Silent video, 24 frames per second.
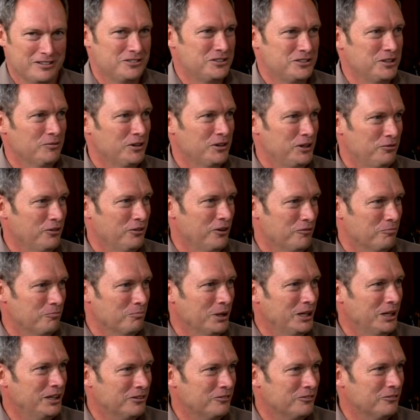75
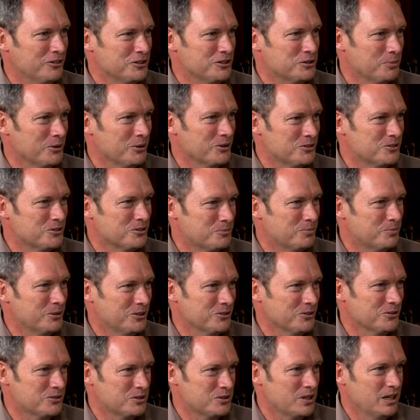million responses
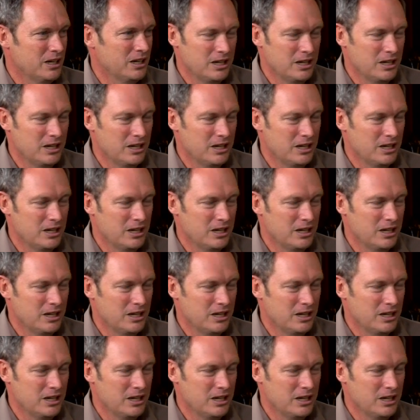because